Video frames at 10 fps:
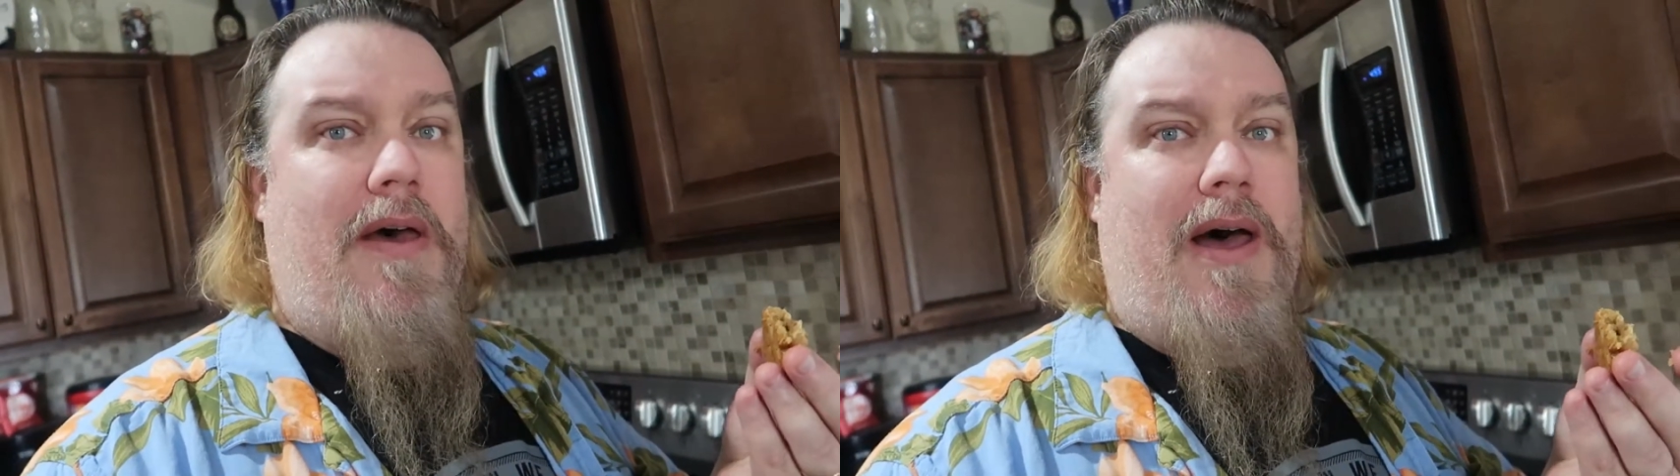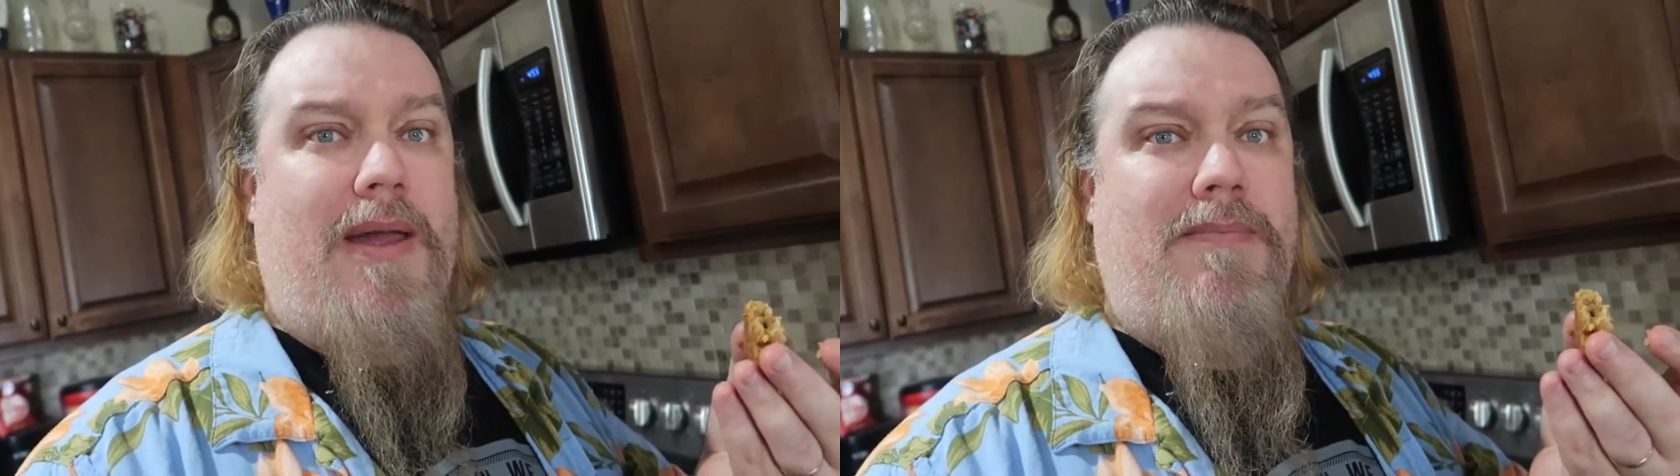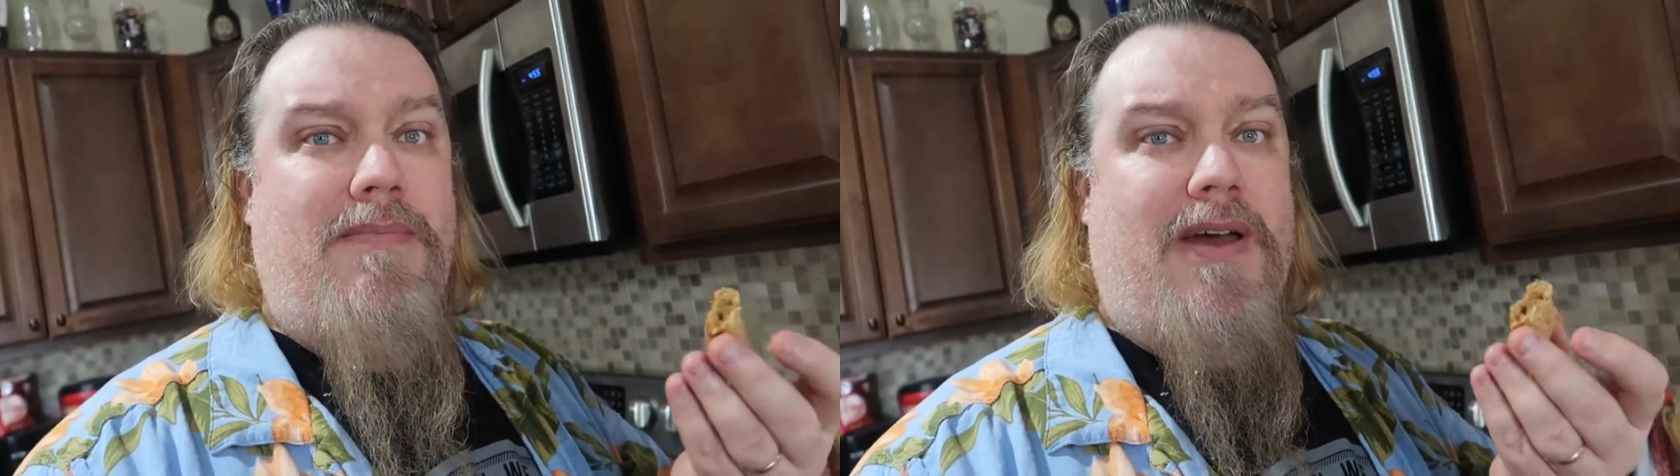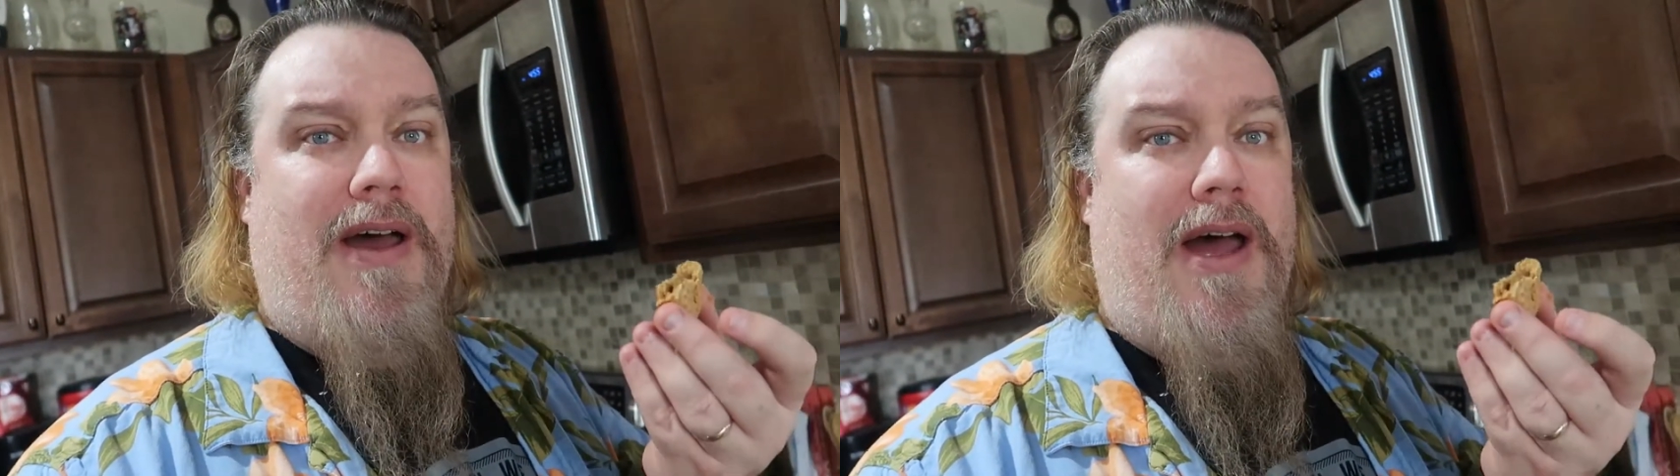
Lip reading: I'm